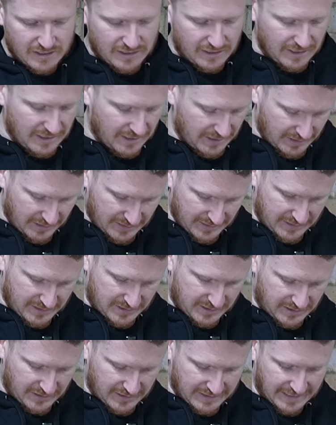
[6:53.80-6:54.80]
It
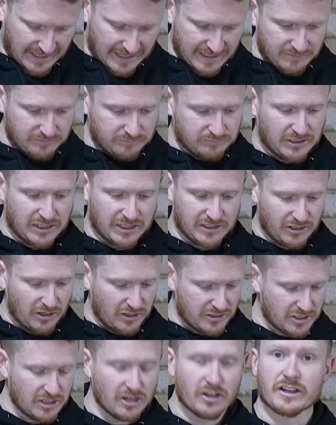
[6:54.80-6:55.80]
is, again, a
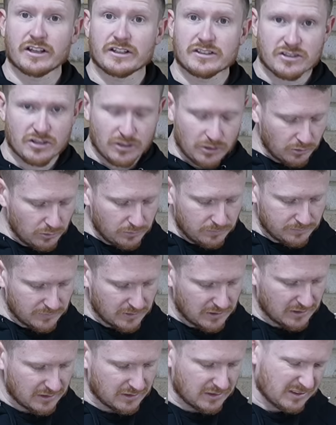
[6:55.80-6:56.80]
nice looking tool.
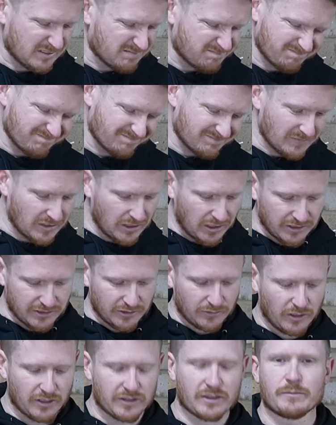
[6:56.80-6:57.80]
I
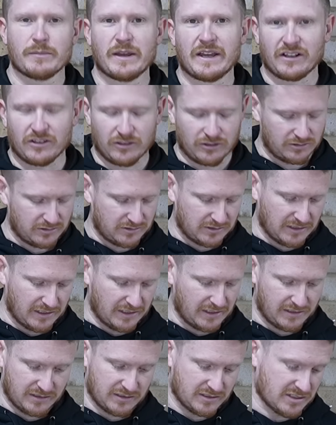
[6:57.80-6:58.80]
don't like the metal,
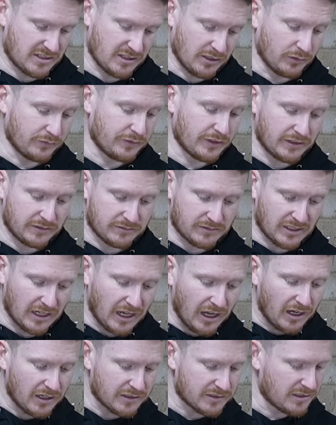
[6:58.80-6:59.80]
the silver
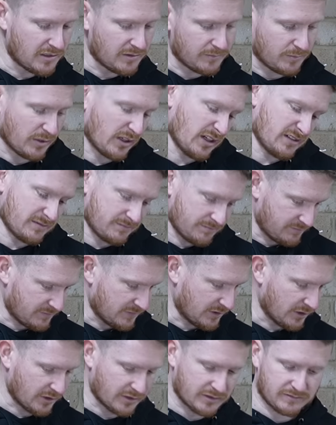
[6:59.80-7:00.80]
guard,
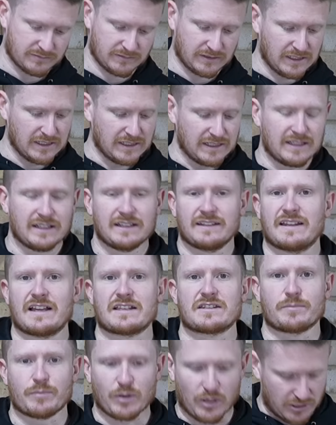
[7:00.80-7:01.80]
but look,
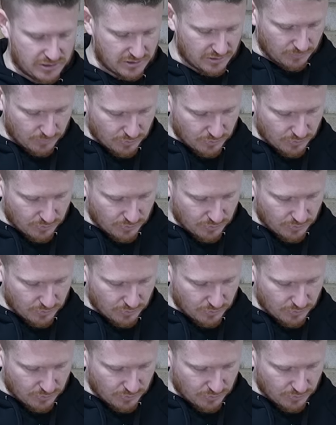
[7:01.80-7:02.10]
that's a personal